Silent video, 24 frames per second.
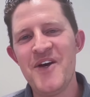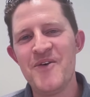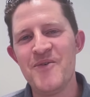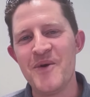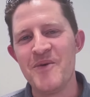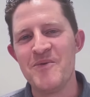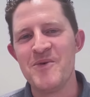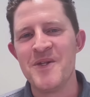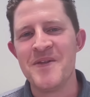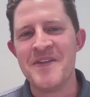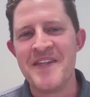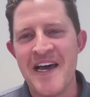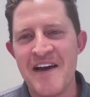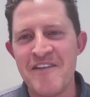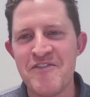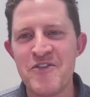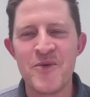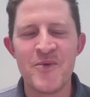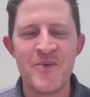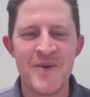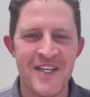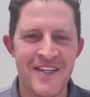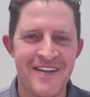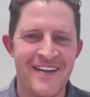We will
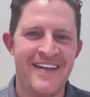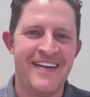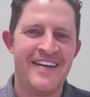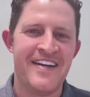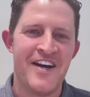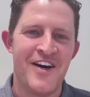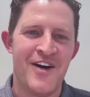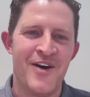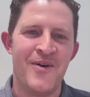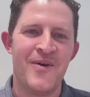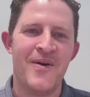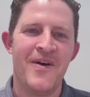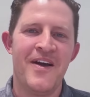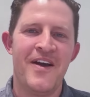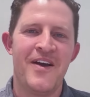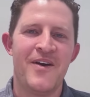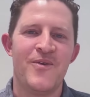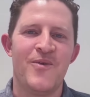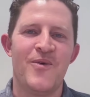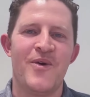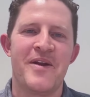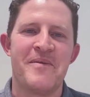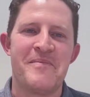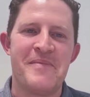never really know
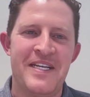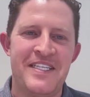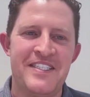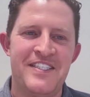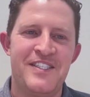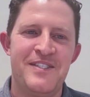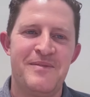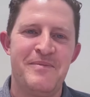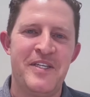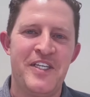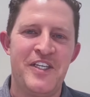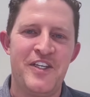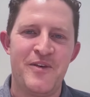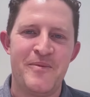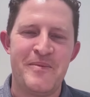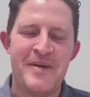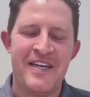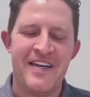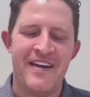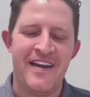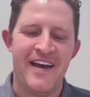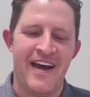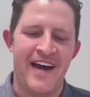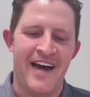what it means to be
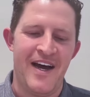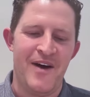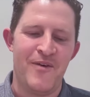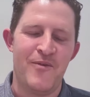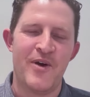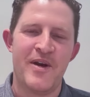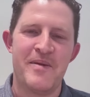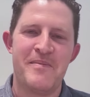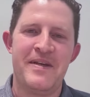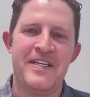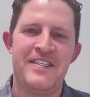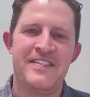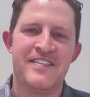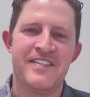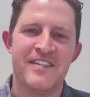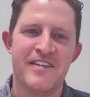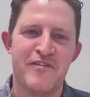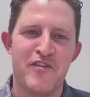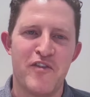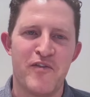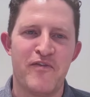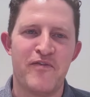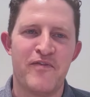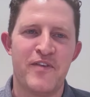human, what it means to
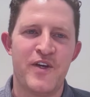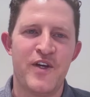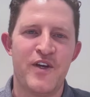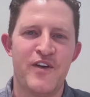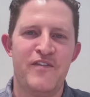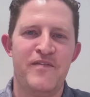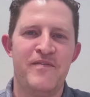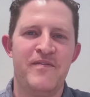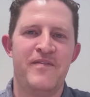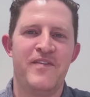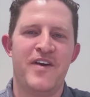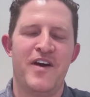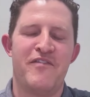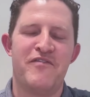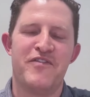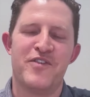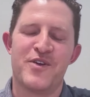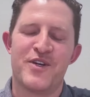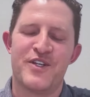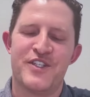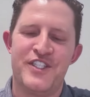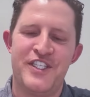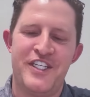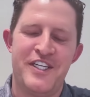live a
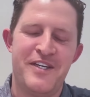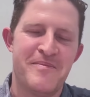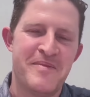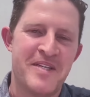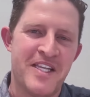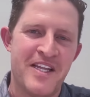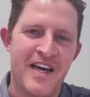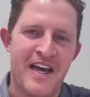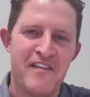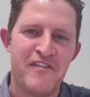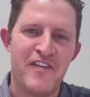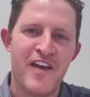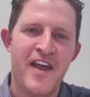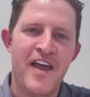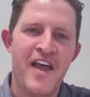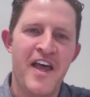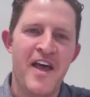flourishing human life.